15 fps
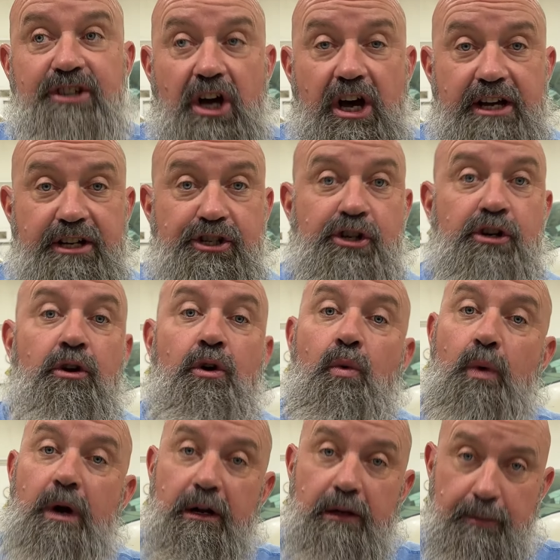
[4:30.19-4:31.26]
touch
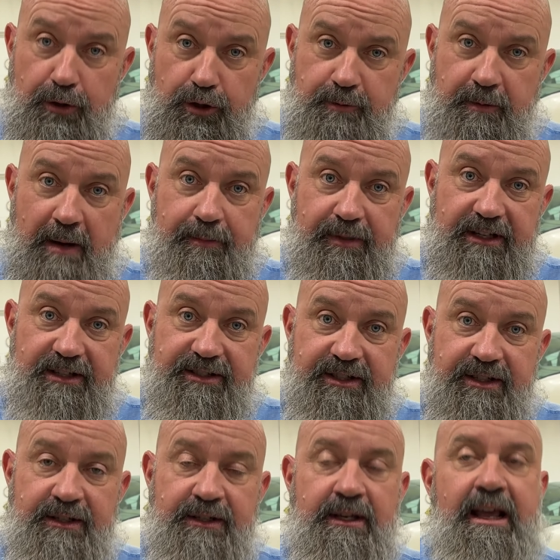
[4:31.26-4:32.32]
where the boost pump
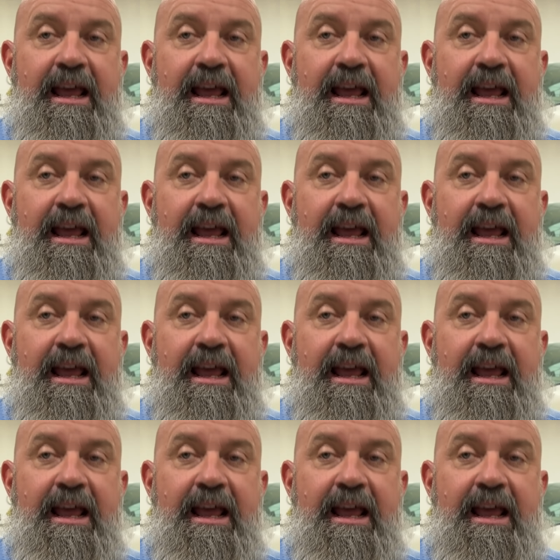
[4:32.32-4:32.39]
is